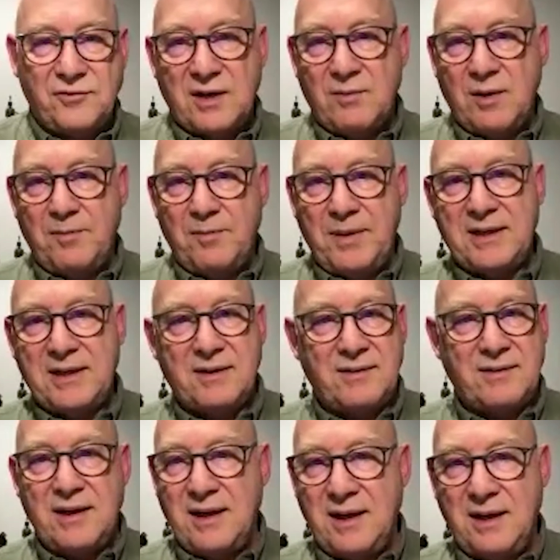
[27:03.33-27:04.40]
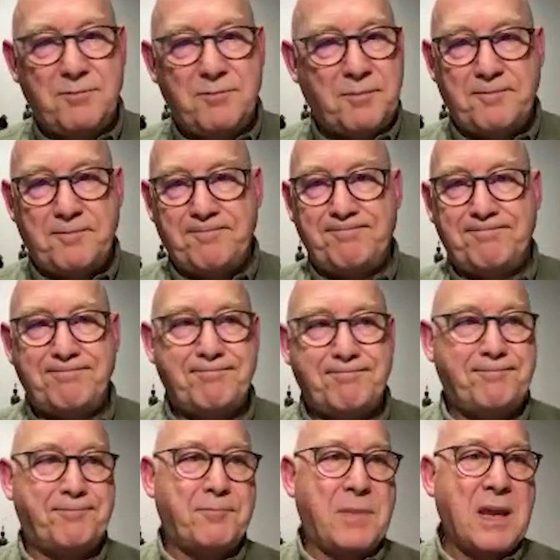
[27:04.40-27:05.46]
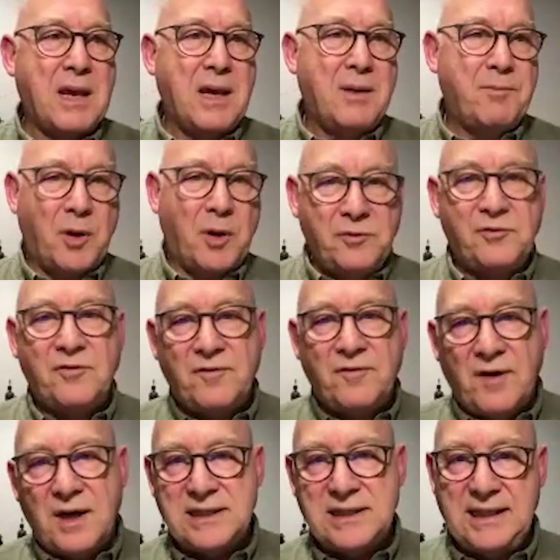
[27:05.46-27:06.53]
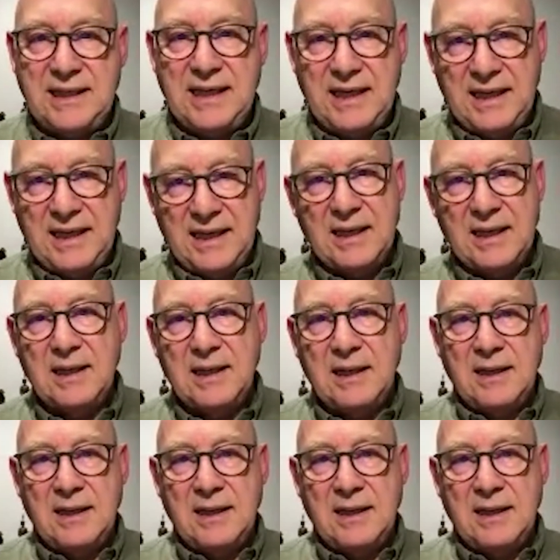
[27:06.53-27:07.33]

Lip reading: is going to be better than any post-finding care,